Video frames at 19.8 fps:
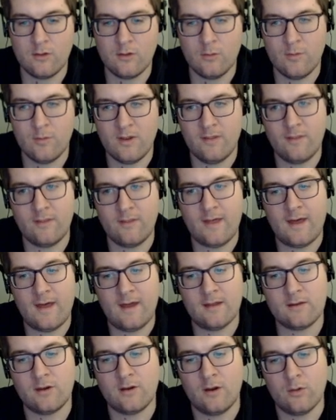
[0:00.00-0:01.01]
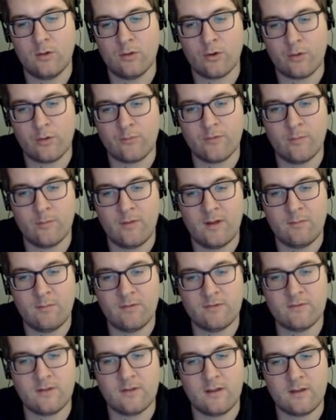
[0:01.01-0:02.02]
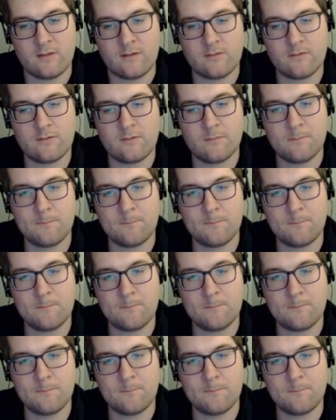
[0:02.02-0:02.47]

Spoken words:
bit of that, you know, learn from my mistakes.